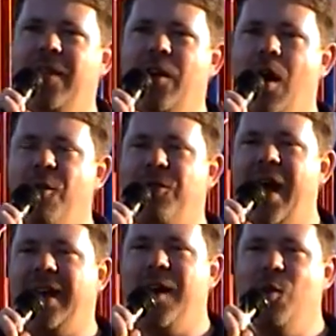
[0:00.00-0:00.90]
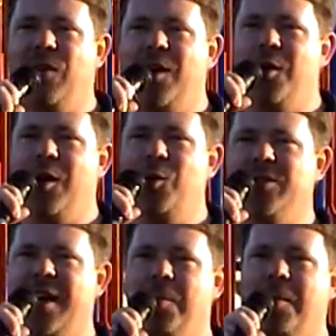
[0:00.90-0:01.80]
They're all fighting over who, who
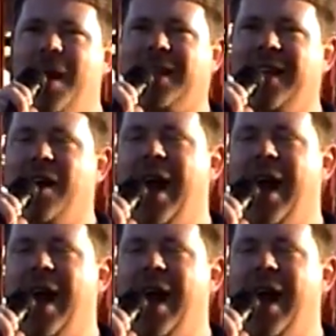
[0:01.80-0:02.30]
is helping back there.